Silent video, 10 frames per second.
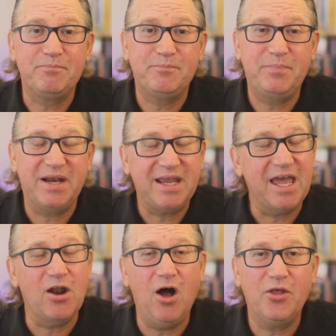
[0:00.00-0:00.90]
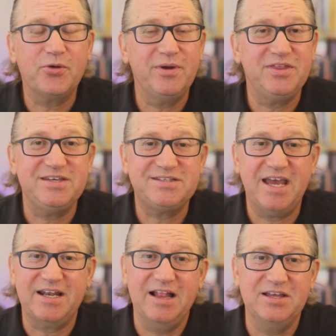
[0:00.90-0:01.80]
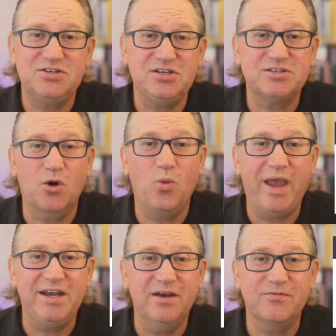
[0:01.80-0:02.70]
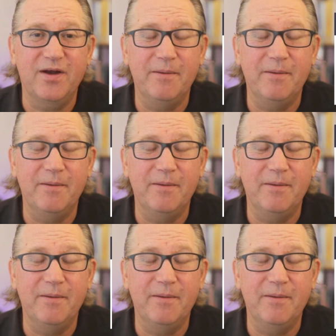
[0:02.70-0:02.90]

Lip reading: But again, all three of these technologies are way different.